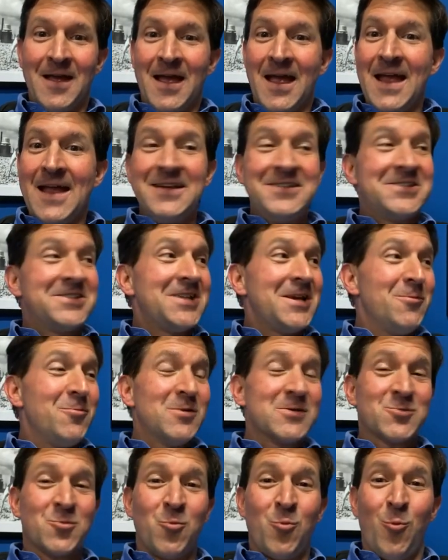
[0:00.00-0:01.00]
And she
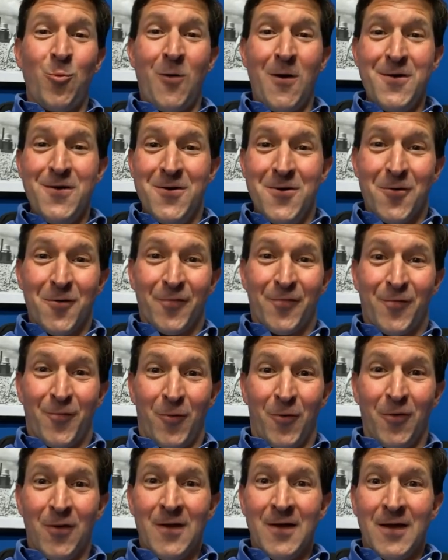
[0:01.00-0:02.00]
was
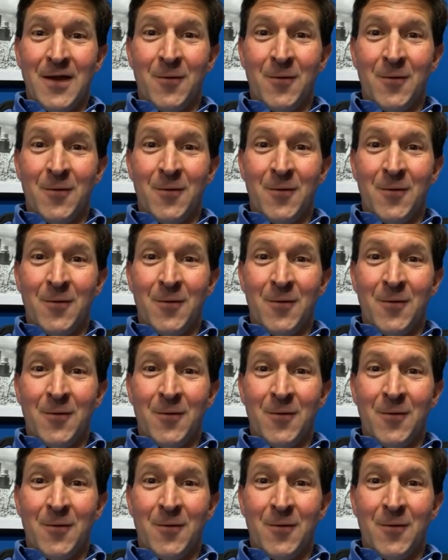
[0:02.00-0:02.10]
wonderful.